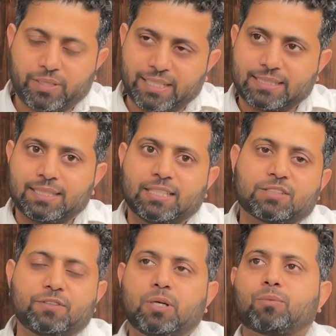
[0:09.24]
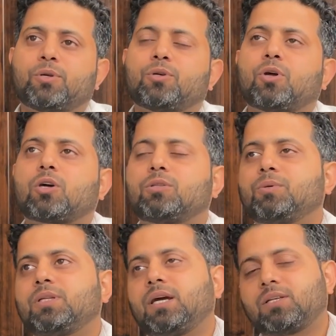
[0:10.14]
yes, in this video, I'm going to talk
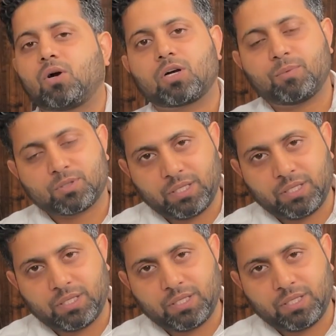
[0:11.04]
about the